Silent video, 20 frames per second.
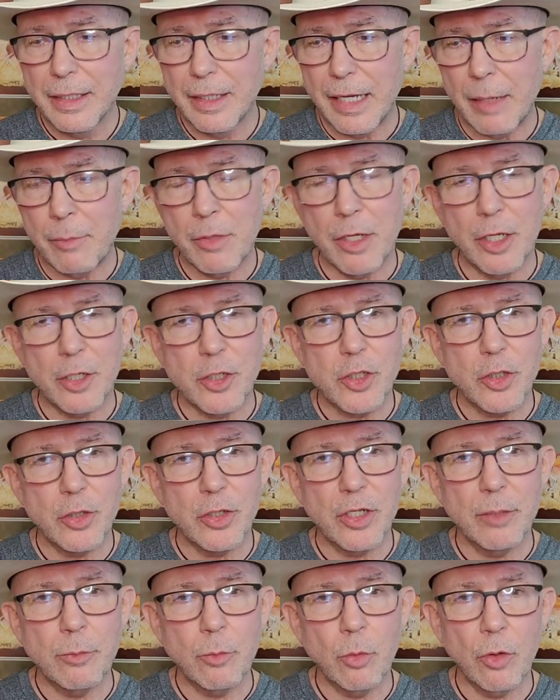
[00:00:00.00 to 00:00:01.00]
I'm not sure
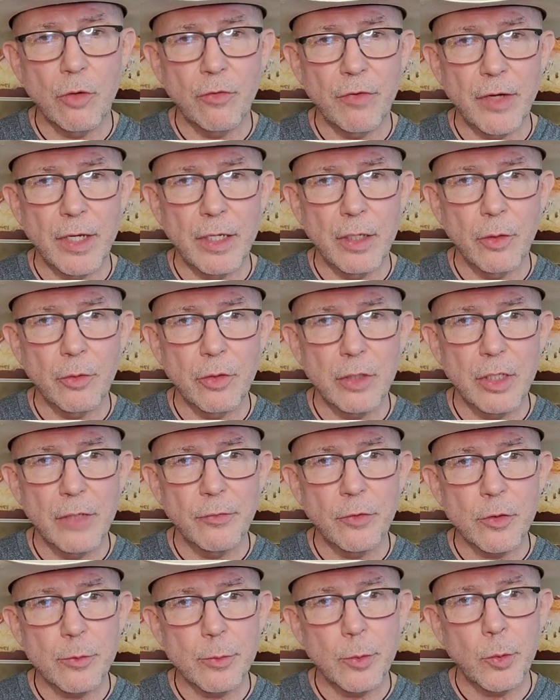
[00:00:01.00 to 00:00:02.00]
anymore if I know the
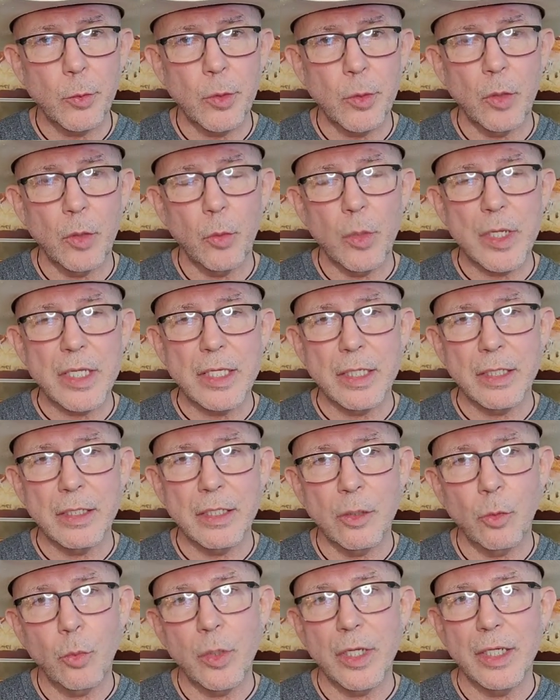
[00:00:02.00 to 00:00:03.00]
difference between a weekend
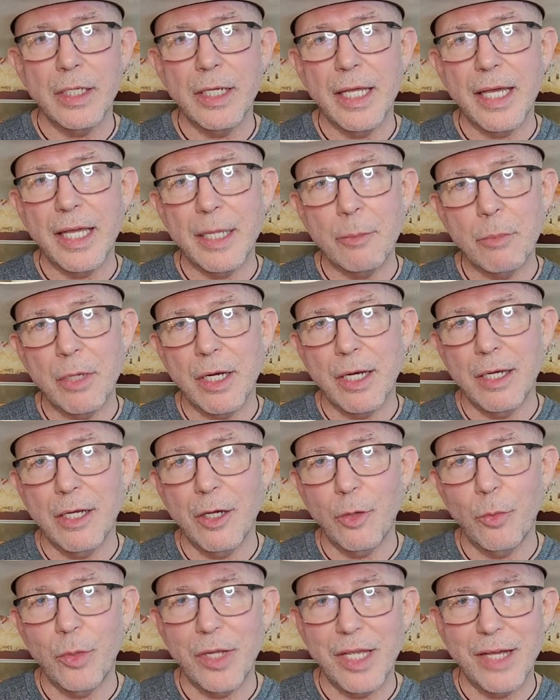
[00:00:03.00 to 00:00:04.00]
and a weekday, but I
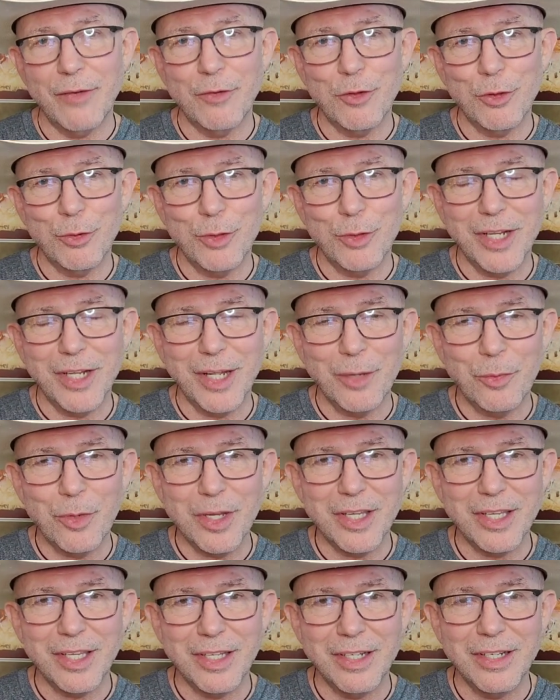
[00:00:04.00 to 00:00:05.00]
know we have a 3-day
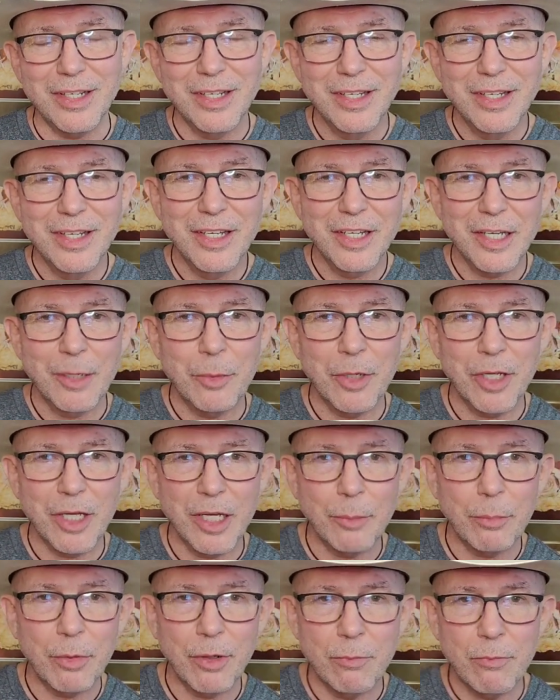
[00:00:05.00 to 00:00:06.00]
weekend coming
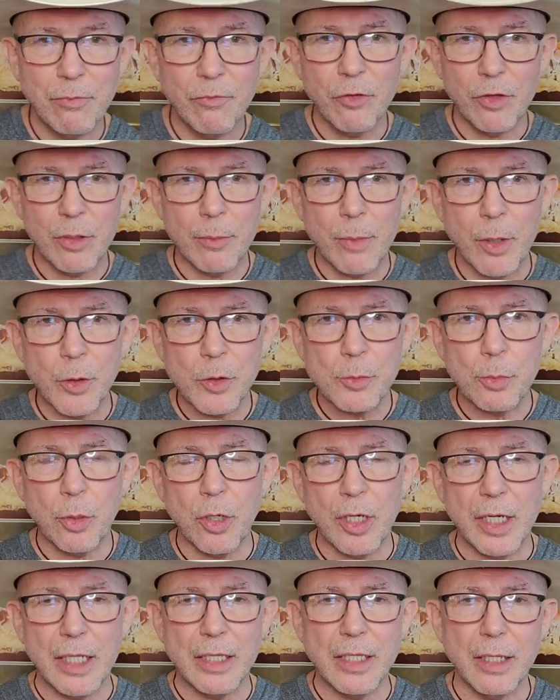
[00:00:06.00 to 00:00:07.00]
up. And for the most
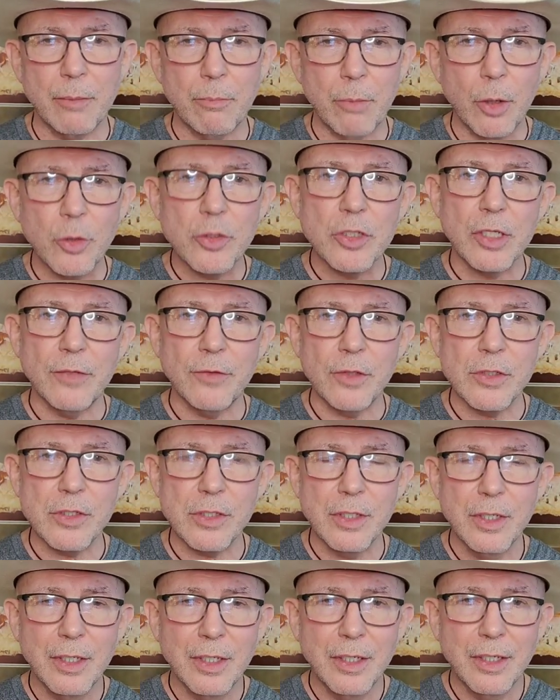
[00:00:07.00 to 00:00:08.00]
part, I think most of us
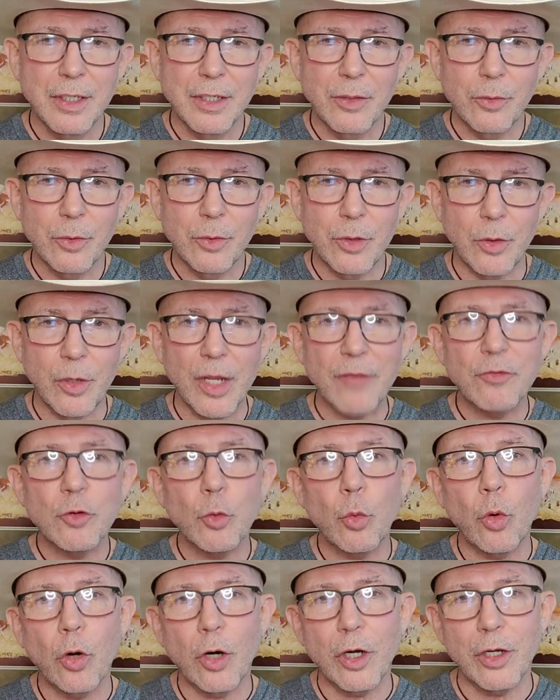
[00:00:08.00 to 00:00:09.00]
don't have to
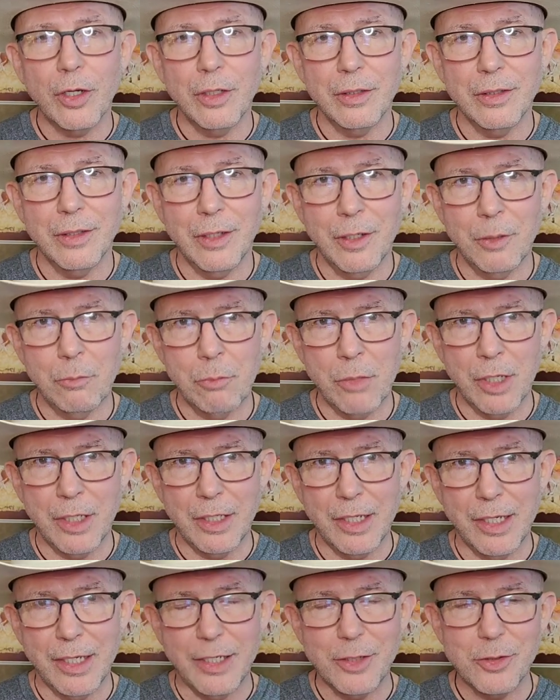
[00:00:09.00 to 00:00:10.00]
work on
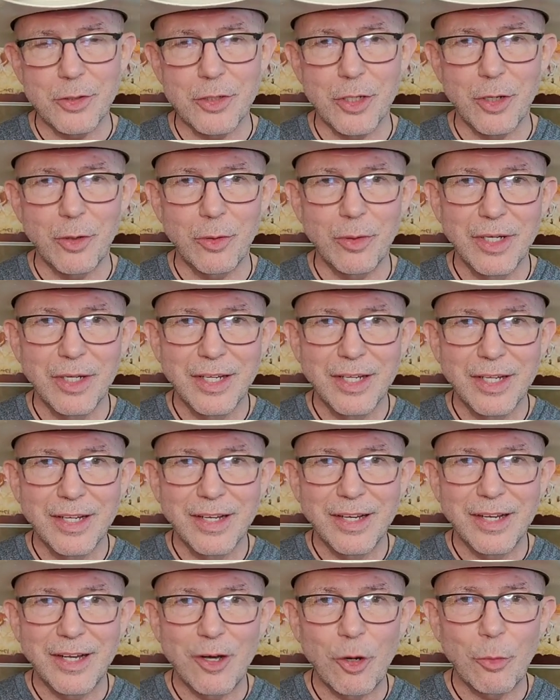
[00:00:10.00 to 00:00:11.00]
Mondays. So
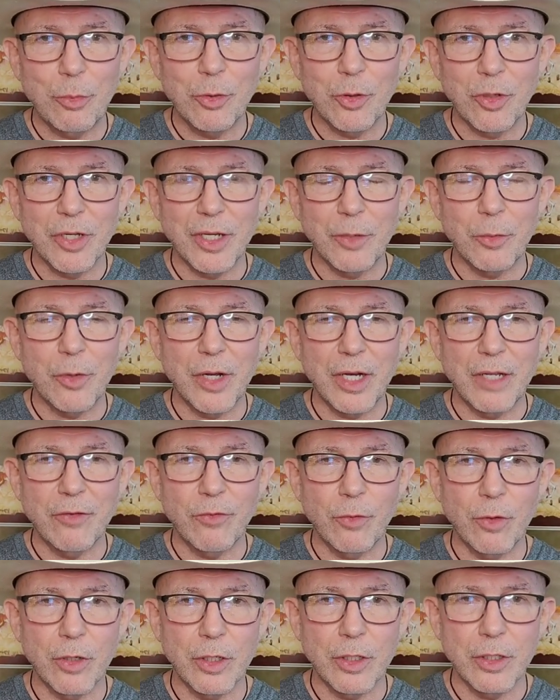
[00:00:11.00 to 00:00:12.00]
I hope you'll get ready
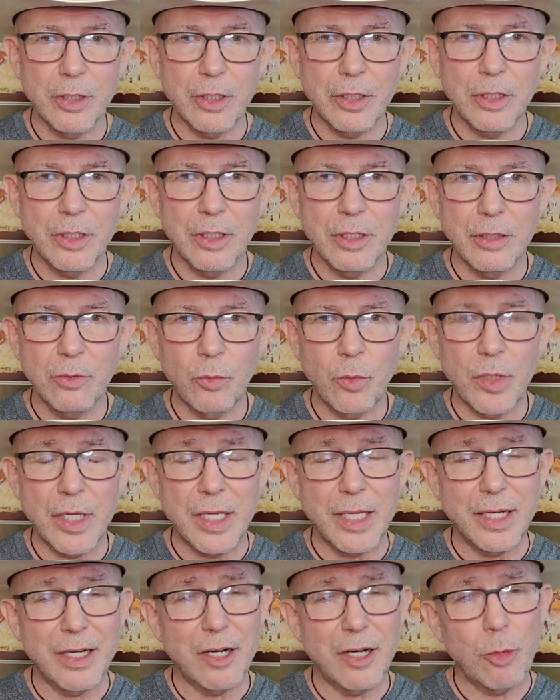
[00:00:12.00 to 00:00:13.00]
for a good
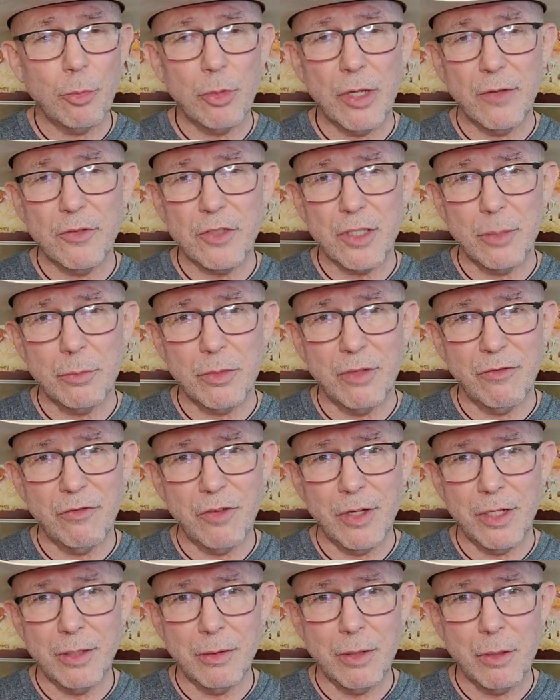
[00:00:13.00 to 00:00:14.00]
weekend. I hope you have something
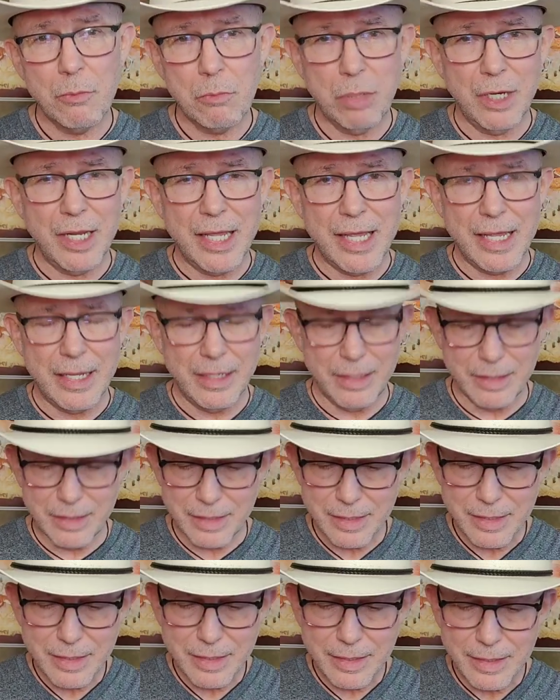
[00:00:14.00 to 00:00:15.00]
fun planned.
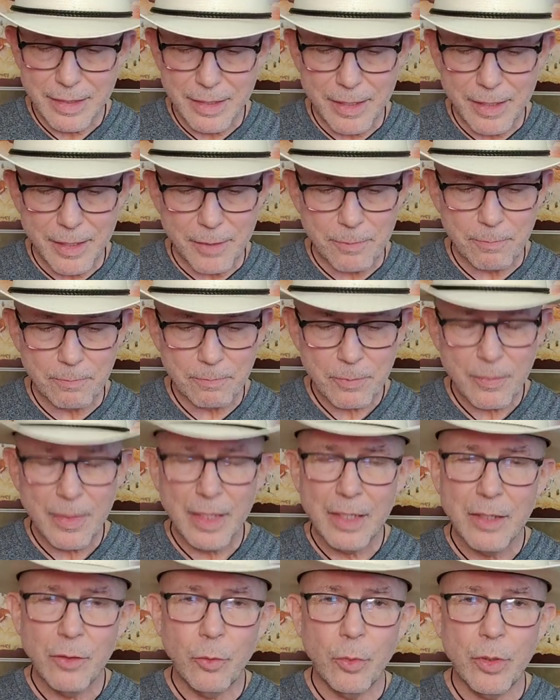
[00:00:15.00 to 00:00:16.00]
Um,
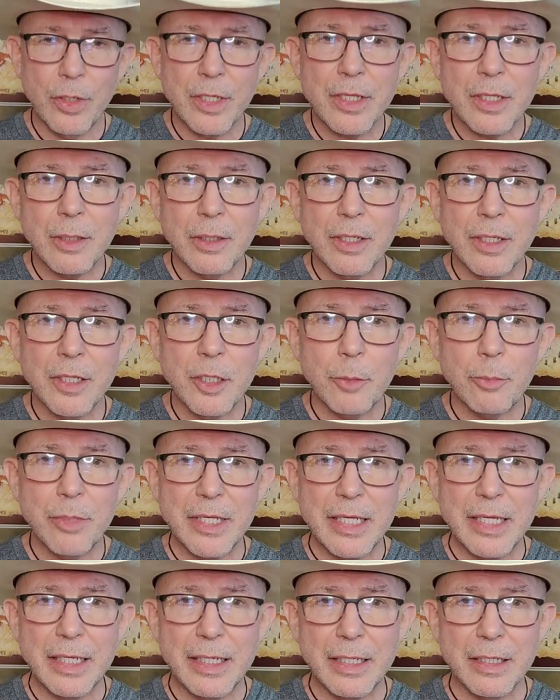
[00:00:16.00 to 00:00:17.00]
we're in the
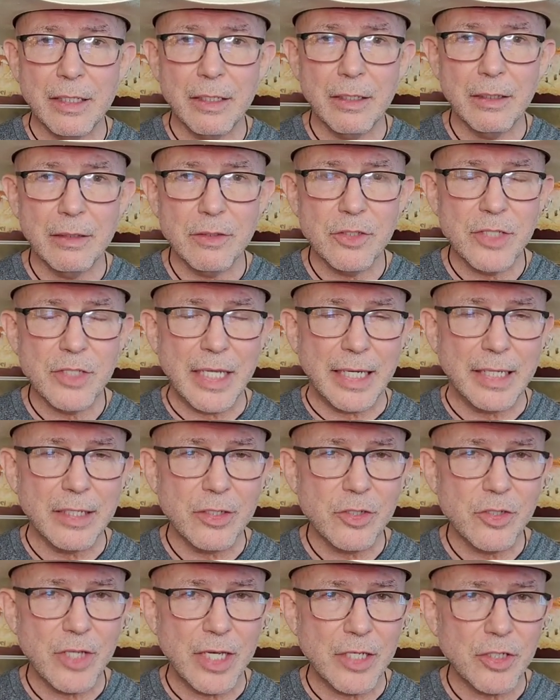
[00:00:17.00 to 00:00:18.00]
beginning, the second
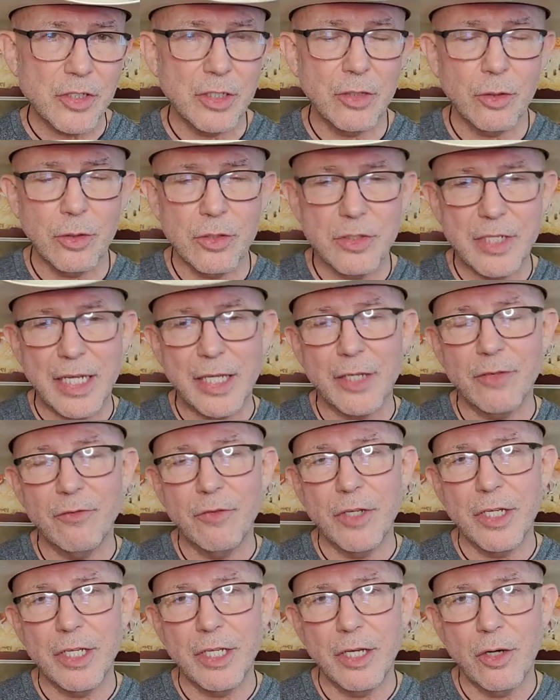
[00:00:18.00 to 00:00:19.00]
session or second
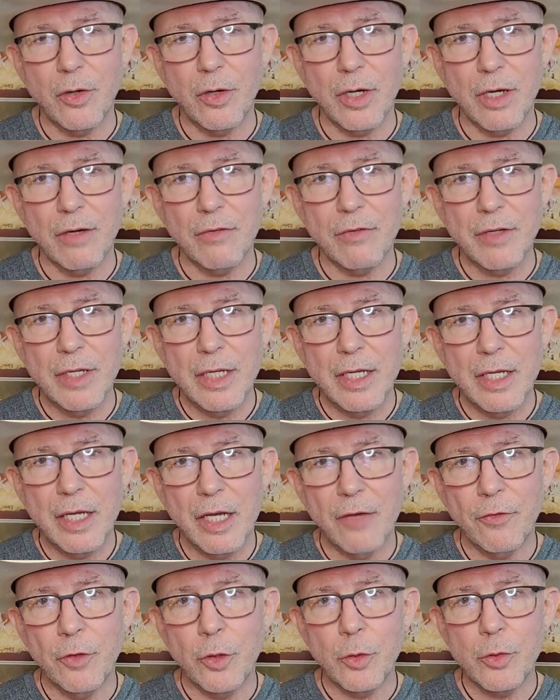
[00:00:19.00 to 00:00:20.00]
video of
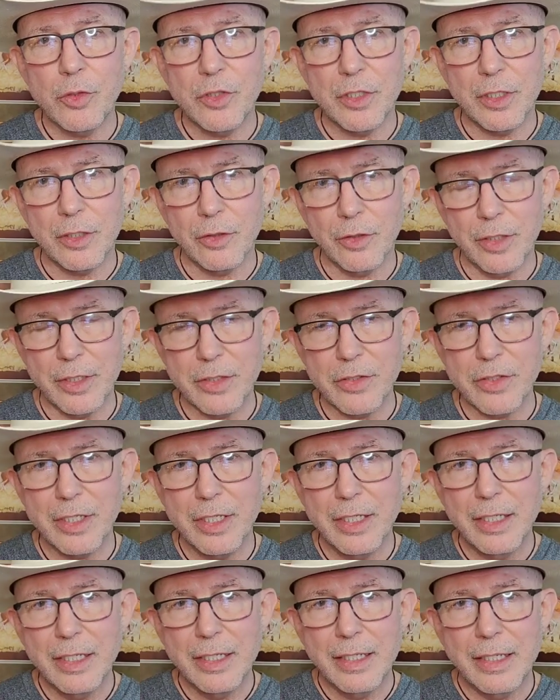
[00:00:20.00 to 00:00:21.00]
a new series.
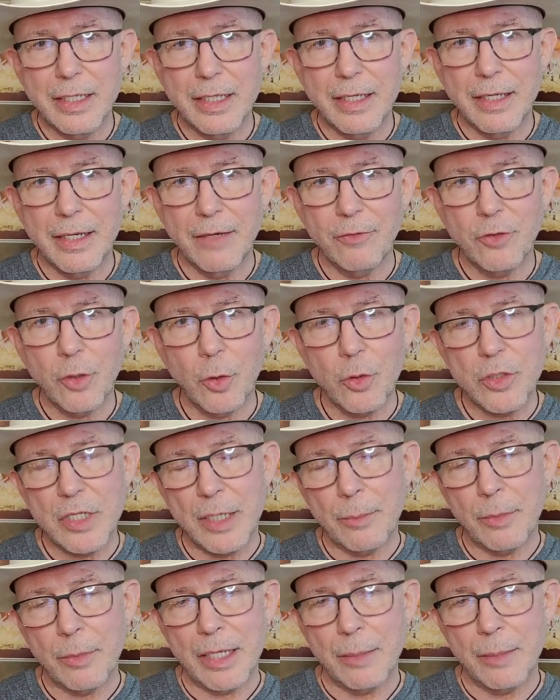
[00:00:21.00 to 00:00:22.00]
I've told you
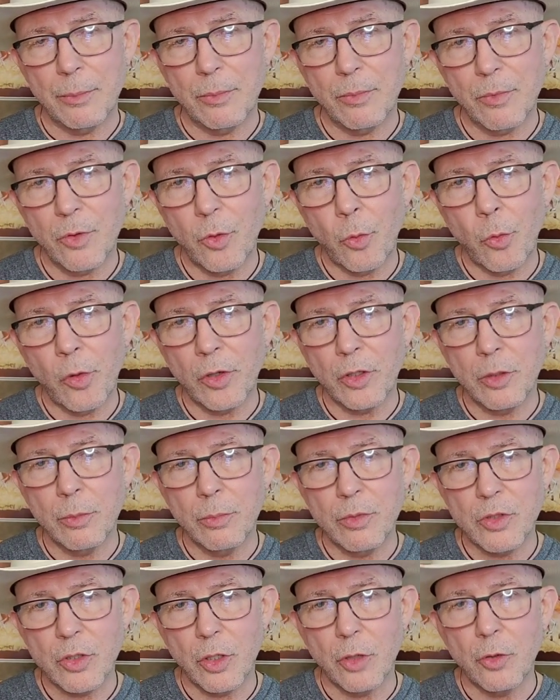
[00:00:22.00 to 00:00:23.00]
I'm kind of going to
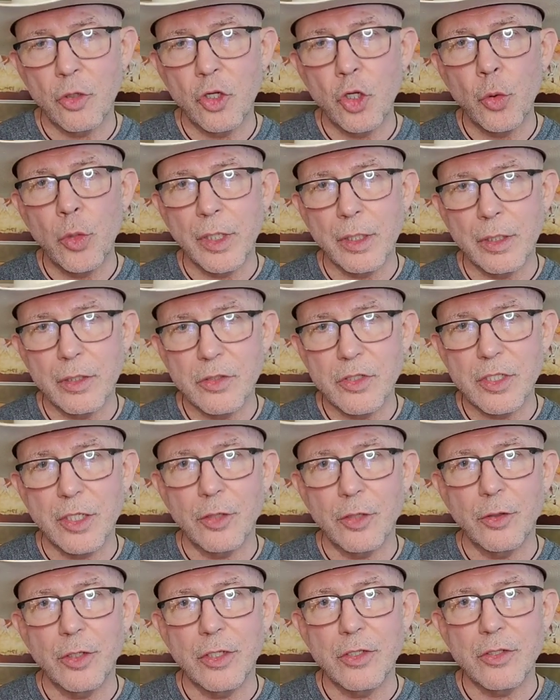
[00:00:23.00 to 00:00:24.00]
start doing
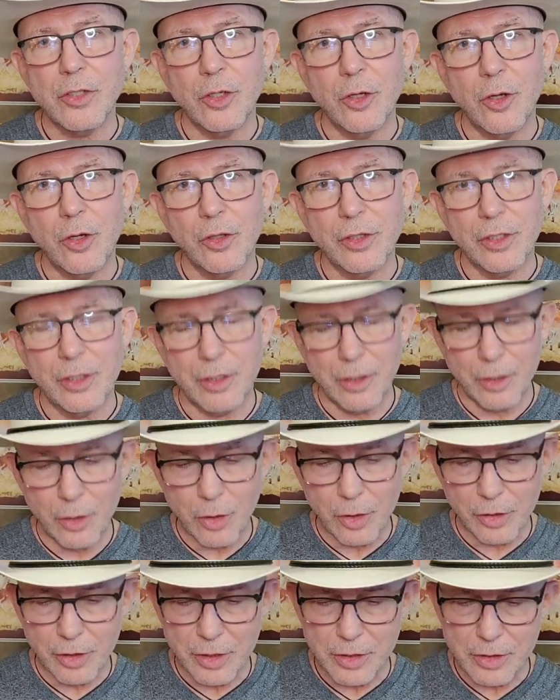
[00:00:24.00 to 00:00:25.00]
series along
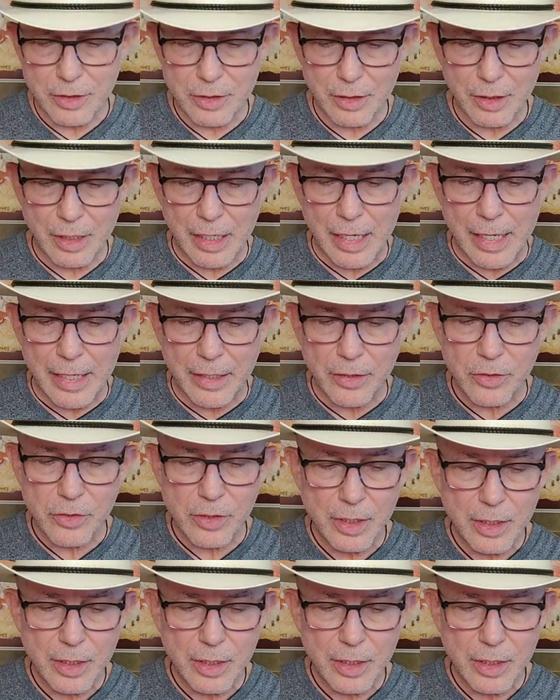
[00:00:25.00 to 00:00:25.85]
these lines.